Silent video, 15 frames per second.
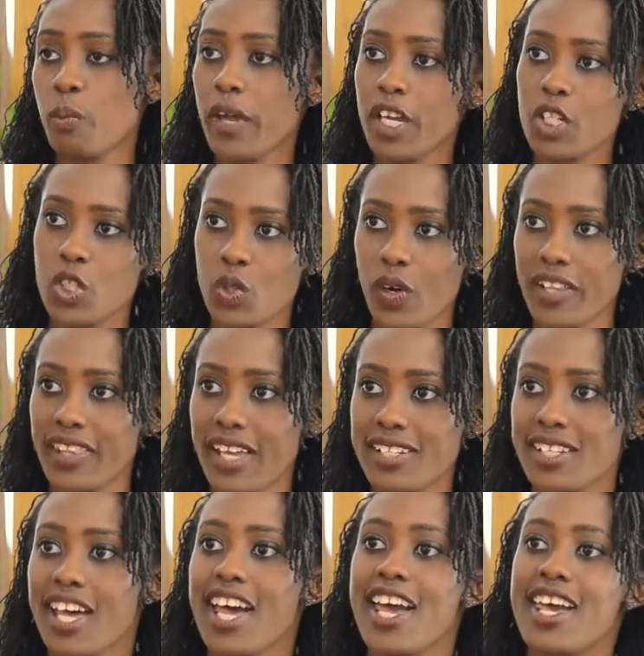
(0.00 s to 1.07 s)
make sure that
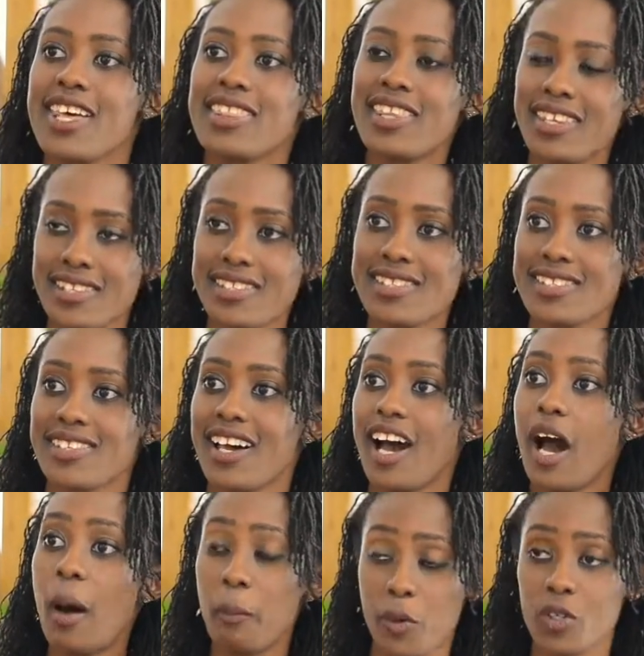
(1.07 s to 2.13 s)
there's
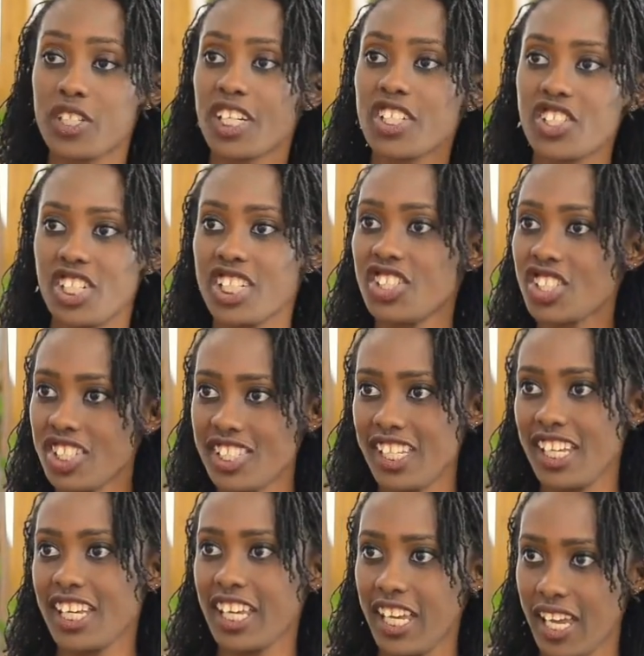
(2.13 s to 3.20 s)
a protection just
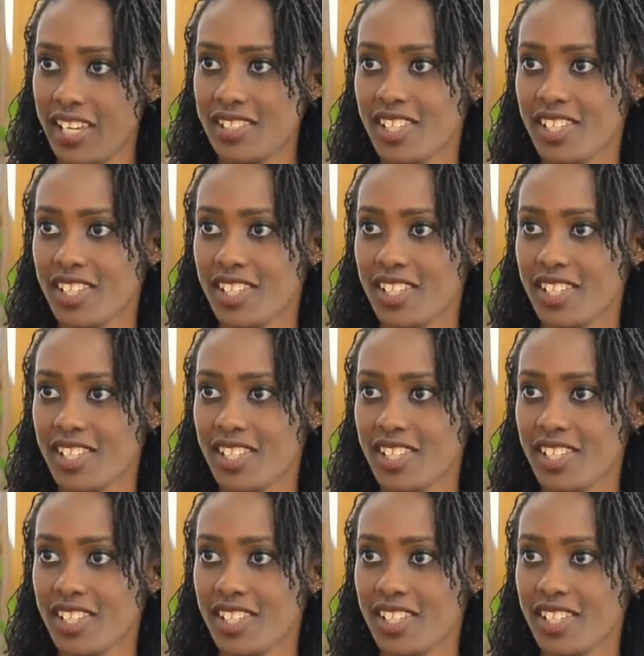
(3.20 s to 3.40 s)
in case?